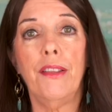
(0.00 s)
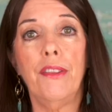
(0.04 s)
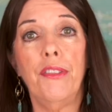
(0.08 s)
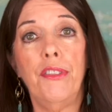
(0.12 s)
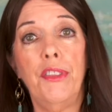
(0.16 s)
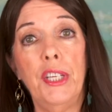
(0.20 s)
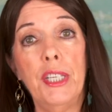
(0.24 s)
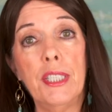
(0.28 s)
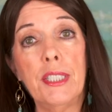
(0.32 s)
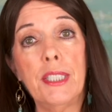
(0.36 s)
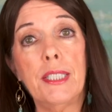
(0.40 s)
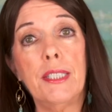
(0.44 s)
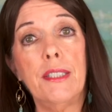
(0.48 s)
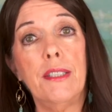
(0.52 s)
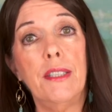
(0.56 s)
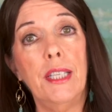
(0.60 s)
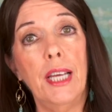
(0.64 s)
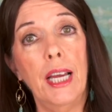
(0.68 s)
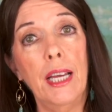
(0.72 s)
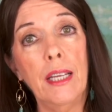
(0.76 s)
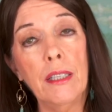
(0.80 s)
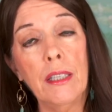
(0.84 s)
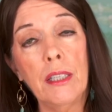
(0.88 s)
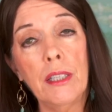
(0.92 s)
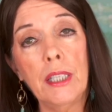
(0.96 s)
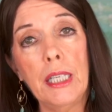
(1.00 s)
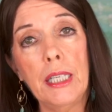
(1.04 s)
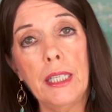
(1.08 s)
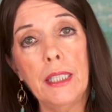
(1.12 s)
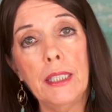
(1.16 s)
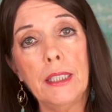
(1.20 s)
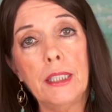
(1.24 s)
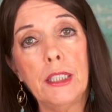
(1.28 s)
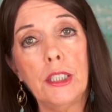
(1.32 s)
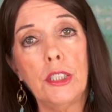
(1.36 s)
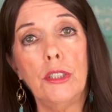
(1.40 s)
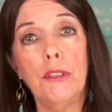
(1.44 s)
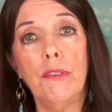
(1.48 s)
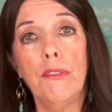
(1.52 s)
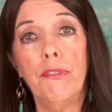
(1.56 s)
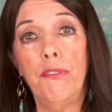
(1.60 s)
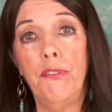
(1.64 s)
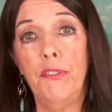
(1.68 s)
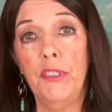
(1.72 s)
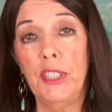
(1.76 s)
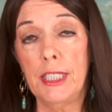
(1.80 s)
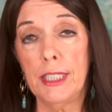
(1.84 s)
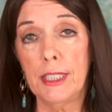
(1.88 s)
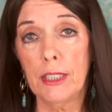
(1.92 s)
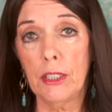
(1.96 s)
This then leads to
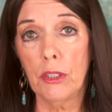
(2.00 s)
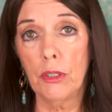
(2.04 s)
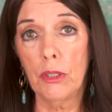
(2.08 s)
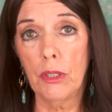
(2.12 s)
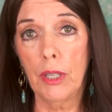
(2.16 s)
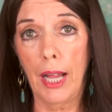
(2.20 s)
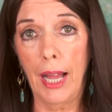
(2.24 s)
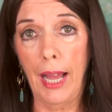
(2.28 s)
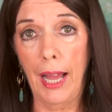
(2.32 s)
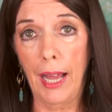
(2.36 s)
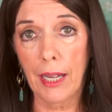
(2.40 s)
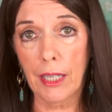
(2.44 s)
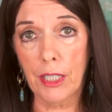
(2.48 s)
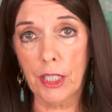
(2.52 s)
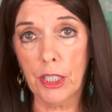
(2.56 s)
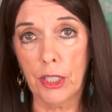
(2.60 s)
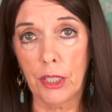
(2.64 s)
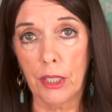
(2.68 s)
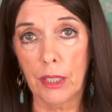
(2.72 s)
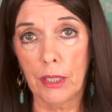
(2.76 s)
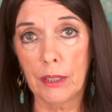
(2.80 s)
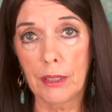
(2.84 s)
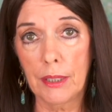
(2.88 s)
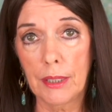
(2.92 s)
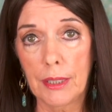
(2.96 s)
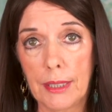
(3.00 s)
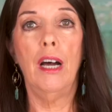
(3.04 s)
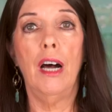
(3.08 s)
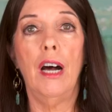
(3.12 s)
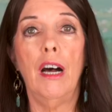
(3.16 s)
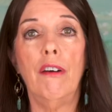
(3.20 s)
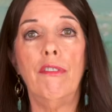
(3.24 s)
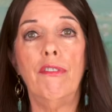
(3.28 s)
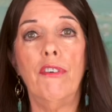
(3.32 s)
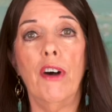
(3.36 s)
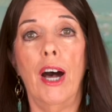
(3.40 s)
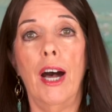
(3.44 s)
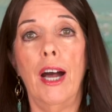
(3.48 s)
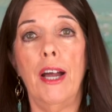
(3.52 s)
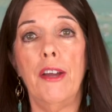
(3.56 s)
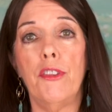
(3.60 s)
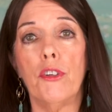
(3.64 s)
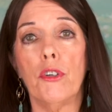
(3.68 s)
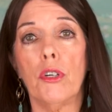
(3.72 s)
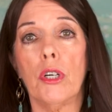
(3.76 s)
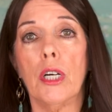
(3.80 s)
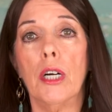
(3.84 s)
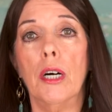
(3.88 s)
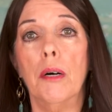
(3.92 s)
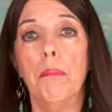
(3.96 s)
physical actions of
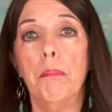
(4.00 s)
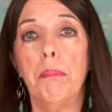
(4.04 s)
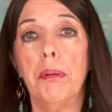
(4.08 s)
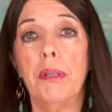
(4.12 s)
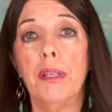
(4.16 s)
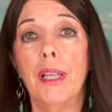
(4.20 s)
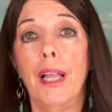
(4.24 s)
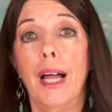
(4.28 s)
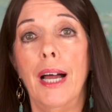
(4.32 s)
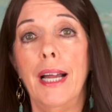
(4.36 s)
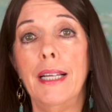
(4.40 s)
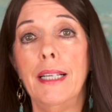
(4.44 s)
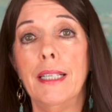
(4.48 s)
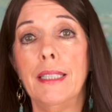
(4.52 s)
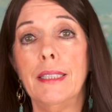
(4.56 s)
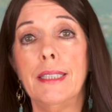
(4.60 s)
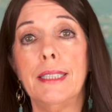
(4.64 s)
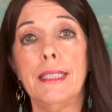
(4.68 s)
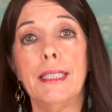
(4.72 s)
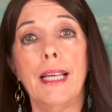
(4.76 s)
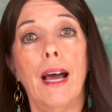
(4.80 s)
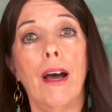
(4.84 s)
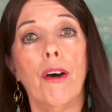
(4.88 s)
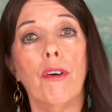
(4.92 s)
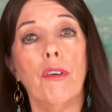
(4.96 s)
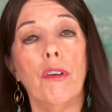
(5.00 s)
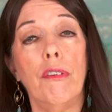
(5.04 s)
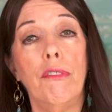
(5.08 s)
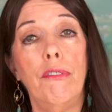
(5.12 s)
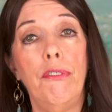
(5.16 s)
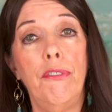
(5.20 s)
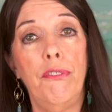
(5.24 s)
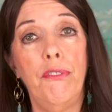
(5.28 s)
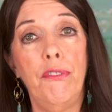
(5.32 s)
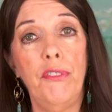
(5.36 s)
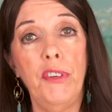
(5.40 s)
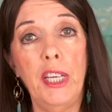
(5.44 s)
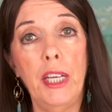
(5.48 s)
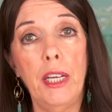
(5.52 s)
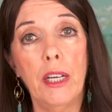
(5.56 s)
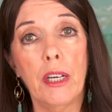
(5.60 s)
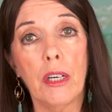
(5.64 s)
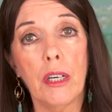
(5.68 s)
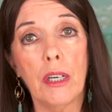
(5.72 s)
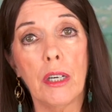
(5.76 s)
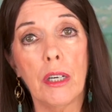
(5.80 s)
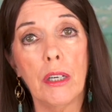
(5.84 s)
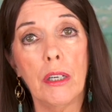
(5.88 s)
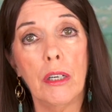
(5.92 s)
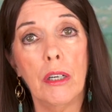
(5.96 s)
either compliance out of
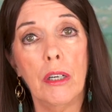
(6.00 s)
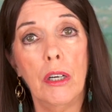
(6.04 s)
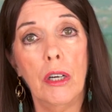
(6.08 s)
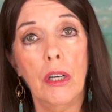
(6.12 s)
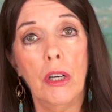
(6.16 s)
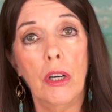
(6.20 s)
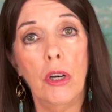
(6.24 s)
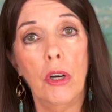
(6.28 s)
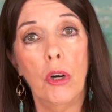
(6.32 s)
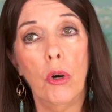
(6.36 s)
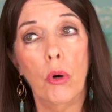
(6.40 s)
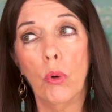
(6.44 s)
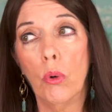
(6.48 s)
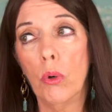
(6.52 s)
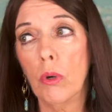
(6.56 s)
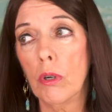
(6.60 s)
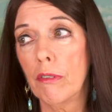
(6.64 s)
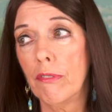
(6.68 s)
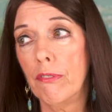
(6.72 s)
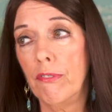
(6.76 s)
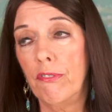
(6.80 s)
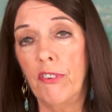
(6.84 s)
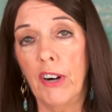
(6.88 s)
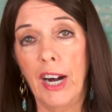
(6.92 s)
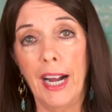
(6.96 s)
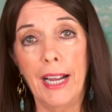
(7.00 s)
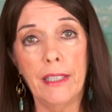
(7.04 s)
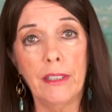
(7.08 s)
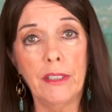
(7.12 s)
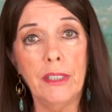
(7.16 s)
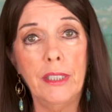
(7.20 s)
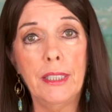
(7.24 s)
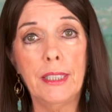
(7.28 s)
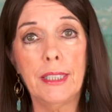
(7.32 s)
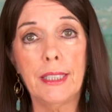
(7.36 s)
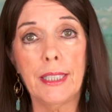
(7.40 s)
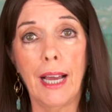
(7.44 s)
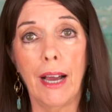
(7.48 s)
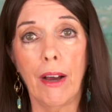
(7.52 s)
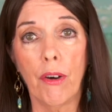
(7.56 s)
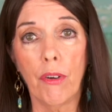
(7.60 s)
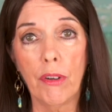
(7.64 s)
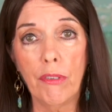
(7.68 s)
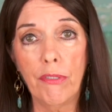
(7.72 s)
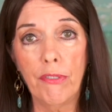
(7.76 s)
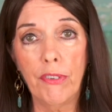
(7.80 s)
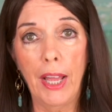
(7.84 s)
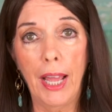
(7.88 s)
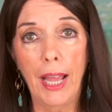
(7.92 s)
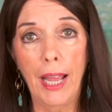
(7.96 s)
fear or violence out
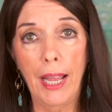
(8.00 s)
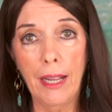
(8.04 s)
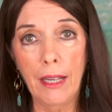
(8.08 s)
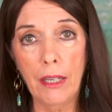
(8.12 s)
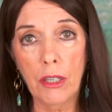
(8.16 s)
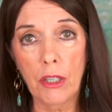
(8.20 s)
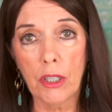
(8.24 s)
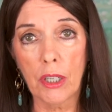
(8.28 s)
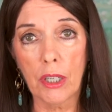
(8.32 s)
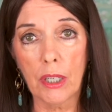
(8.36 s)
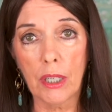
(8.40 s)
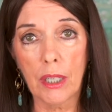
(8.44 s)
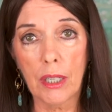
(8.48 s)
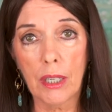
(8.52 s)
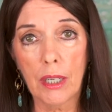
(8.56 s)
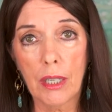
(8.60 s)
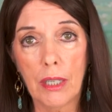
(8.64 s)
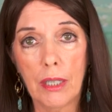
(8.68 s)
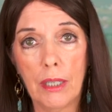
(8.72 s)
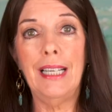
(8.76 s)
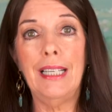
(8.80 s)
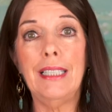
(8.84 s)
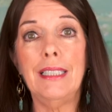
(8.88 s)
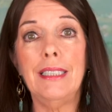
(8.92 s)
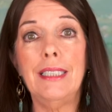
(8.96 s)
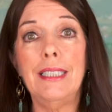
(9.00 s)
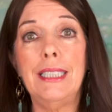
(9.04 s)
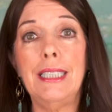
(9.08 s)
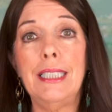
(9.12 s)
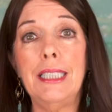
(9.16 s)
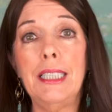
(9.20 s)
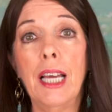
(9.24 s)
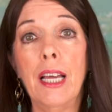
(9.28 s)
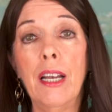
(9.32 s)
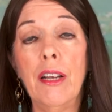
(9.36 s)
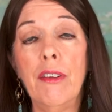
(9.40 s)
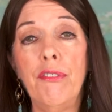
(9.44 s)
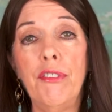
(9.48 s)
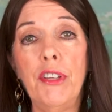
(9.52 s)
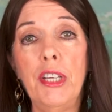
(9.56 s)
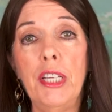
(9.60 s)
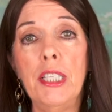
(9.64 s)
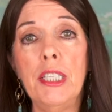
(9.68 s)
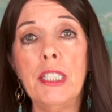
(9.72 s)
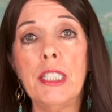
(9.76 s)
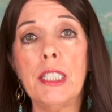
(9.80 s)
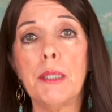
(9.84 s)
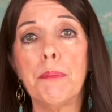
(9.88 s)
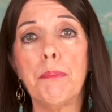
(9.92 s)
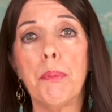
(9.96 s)
of anger. Instead of
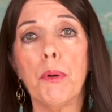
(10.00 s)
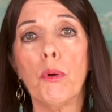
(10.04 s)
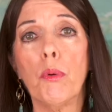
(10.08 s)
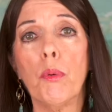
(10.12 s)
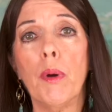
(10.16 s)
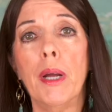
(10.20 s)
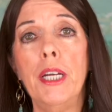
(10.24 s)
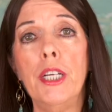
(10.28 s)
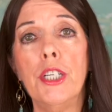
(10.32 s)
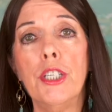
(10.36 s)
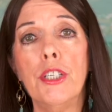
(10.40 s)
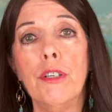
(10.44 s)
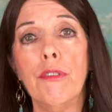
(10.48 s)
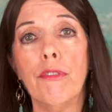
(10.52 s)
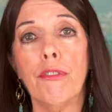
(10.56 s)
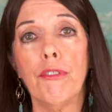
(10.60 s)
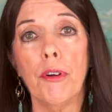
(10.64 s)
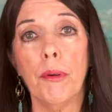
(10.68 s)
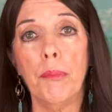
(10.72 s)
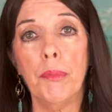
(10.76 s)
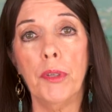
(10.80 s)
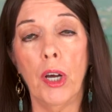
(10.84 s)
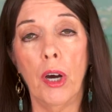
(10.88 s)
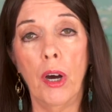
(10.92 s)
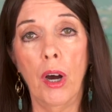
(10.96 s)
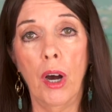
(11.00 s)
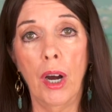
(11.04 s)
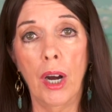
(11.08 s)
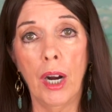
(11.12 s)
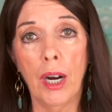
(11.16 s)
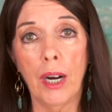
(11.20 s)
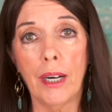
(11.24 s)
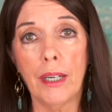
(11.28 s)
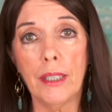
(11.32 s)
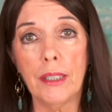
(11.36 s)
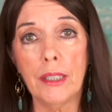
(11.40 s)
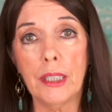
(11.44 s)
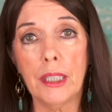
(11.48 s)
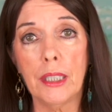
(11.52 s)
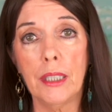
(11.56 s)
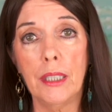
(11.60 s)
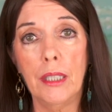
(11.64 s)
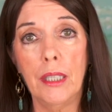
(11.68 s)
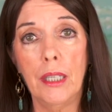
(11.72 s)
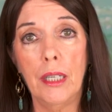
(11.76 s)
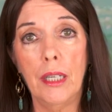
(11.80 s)
inspiration from the heart,